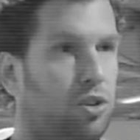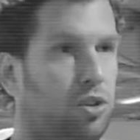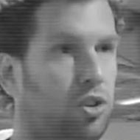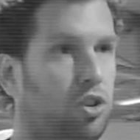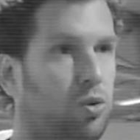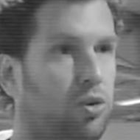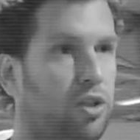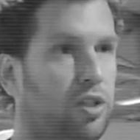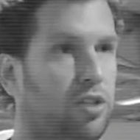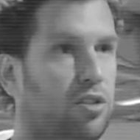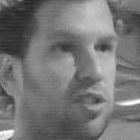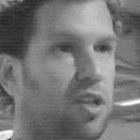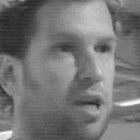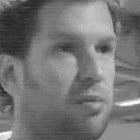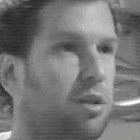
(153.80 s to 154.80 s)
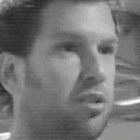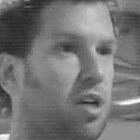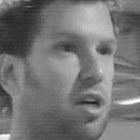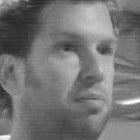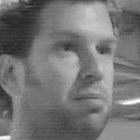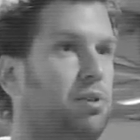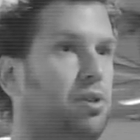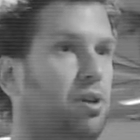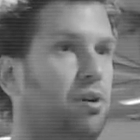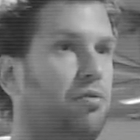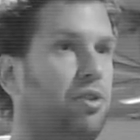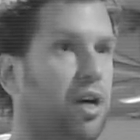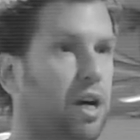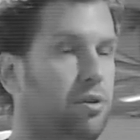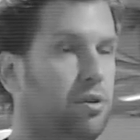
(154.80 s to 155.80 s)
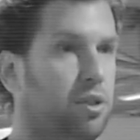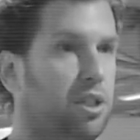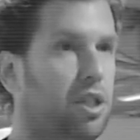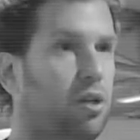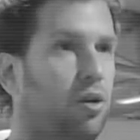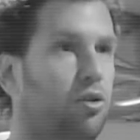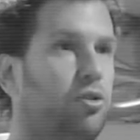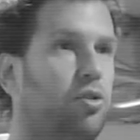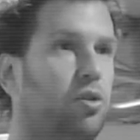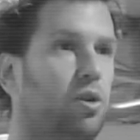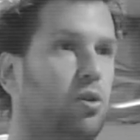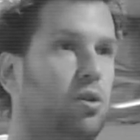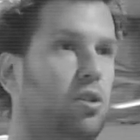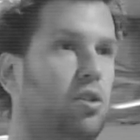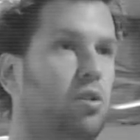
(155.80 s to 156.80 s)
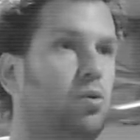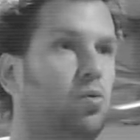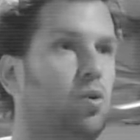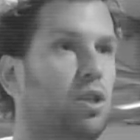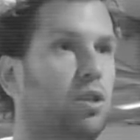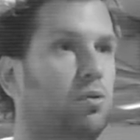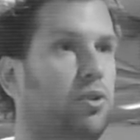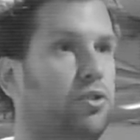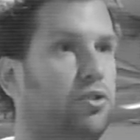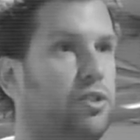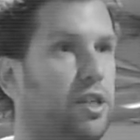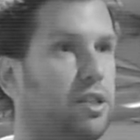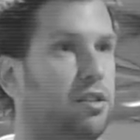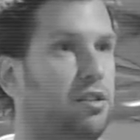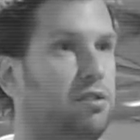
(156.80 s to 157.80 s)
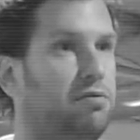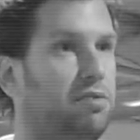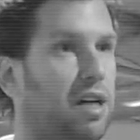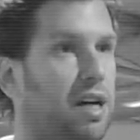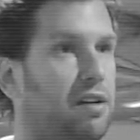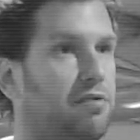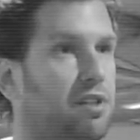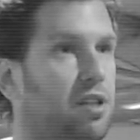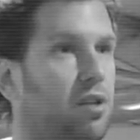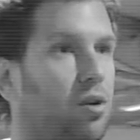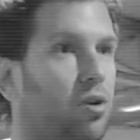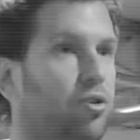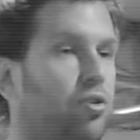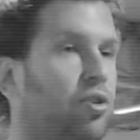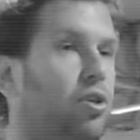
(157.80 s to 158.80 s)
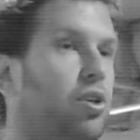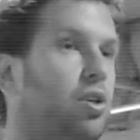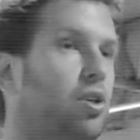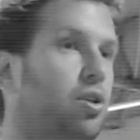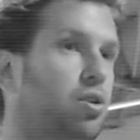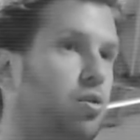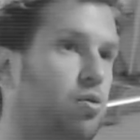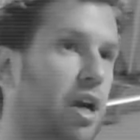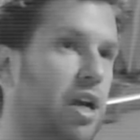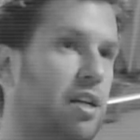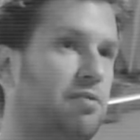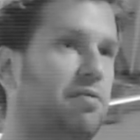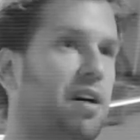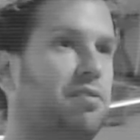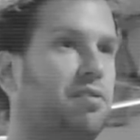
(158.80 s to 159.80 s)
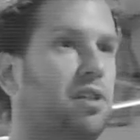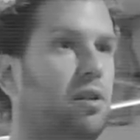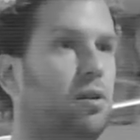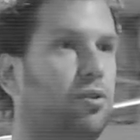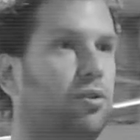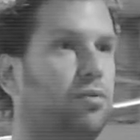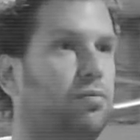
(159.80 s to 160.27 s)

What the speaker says: choosing the same example of the 100 kilos, you know you need to work with 65 kilos to 85 kilos.